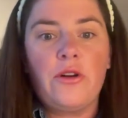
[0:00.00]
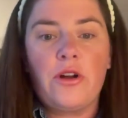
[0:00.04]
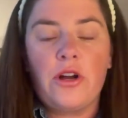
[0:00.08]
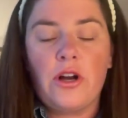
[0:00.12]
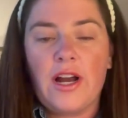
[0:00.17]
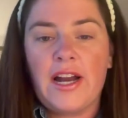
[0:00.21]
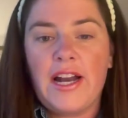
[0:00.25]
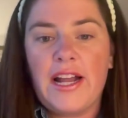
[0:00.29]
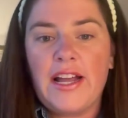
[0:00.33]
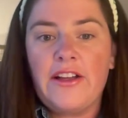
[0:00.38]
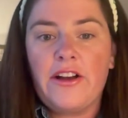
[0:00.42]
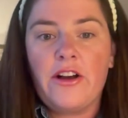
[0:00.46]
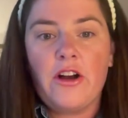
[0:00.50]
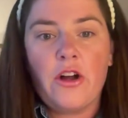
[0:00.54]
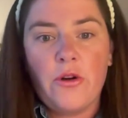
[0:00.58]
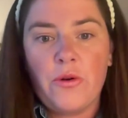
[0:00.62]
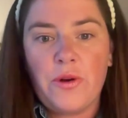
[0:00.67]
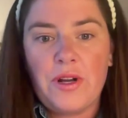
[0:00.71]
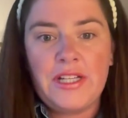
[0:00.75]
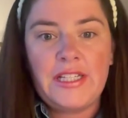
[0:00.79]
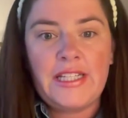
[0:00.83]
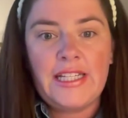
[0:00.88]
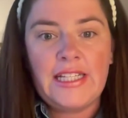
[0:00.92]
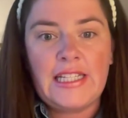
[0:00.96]
creating your
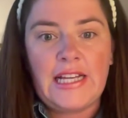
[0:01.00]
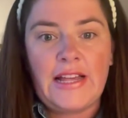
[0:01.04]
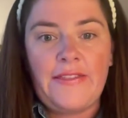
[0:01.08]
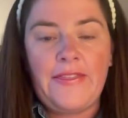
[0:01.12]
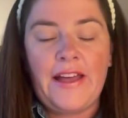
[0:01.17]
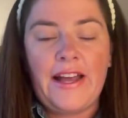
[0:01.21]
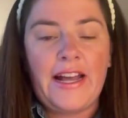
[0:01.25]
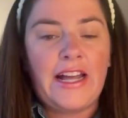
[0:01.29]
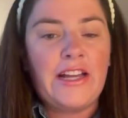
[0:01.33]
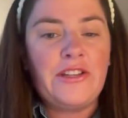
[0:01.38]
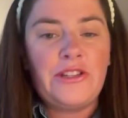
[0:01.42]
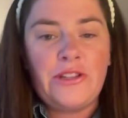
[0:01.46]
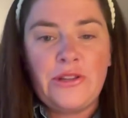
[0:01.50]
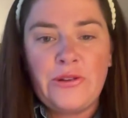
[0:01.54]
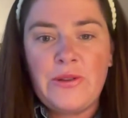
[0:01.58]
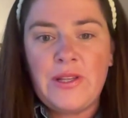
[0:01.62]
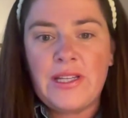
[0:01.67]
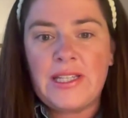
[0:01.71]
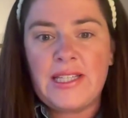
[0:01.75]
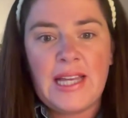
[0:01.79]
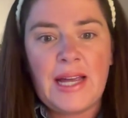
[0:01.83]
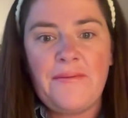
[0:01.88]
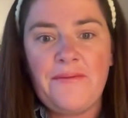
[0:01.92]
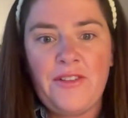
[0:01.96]
own assistant that can do
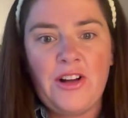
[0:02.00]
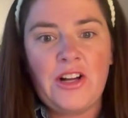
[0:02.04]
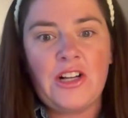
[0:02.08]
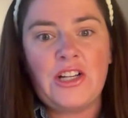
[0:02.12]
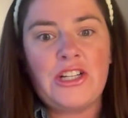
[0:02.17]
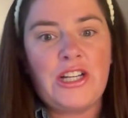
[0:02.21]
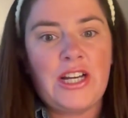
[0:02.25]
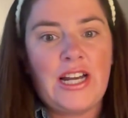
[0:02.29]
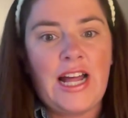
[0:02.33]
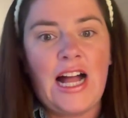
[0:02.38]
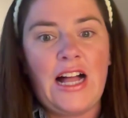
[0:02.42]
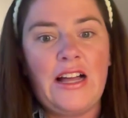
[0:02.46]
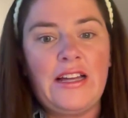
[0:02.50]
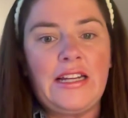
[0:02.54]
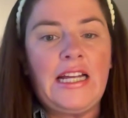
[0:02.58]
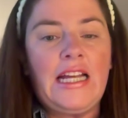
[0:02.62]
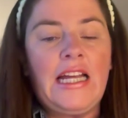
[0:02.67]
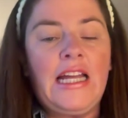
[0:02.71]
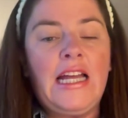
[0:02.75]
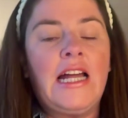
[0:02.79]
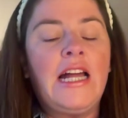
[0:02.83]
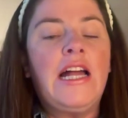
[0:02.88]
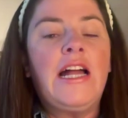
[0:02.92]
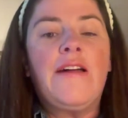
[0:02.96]
the same
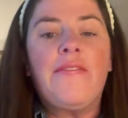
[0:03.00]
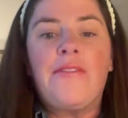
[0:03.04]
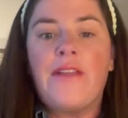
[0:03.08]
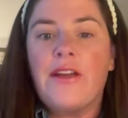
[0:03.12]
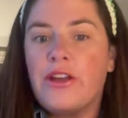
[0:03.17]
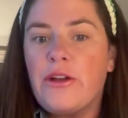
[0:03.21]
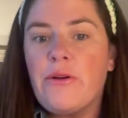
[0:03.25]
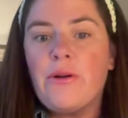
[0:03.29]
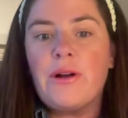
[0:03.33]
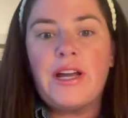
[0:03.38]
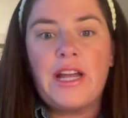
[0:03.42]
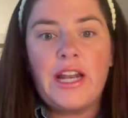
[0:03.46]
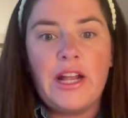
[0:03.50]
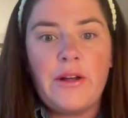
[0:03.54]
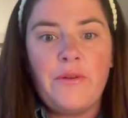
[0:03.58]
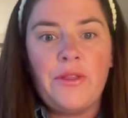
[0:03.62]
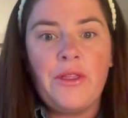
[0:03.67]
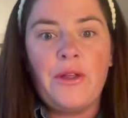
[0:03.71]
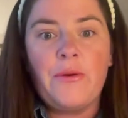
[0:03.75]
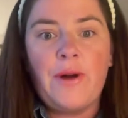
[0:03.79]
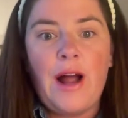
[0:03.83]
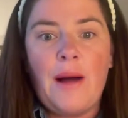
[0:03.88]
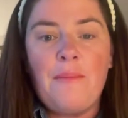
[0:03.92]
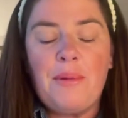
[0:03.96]
functionality that you were getting
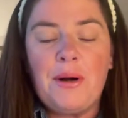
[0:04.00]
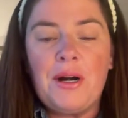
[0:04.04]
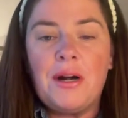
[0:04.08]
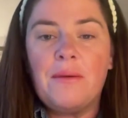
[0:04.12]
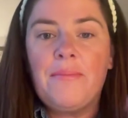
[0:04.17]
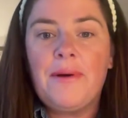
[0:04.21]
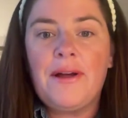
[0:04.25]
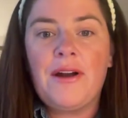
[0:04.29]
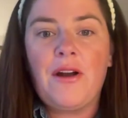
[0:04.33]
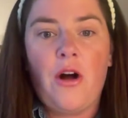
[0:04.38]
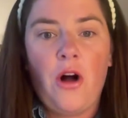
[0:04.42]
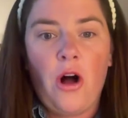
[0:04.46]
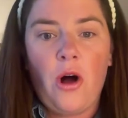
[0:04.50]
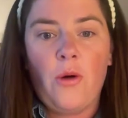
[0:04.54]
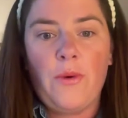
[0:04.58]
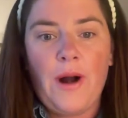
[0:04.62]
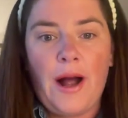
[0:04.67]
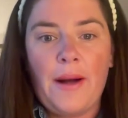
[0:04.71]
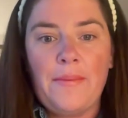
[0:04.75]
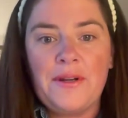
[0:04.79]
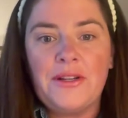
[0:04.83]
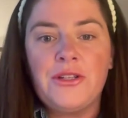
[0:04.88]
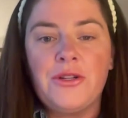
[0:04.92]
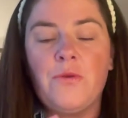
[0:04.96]
with the wrapper, but all
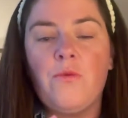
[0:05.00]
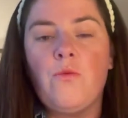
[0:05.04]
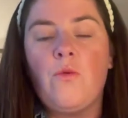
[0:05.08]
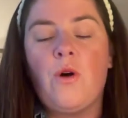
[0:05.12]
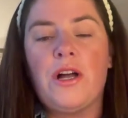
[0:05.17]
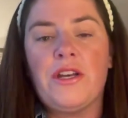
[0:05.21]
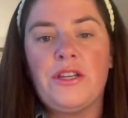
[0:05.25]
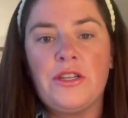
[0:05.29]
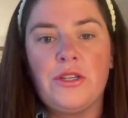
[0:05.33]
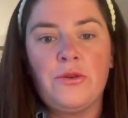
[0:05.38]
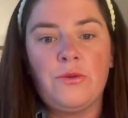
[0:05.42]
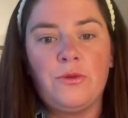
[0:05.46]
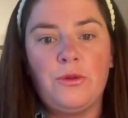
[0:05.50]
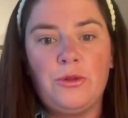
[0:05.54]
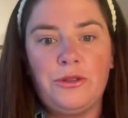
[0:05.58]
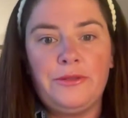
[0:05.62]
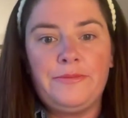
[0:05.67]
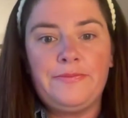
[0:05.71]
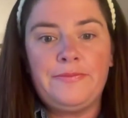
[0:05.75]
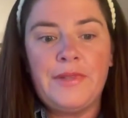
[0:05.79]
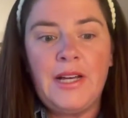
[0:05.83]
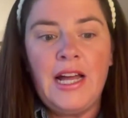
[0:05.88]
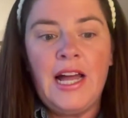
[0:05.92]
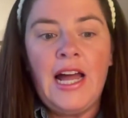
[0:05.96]
wrapped into one
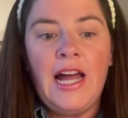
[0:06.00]
tool.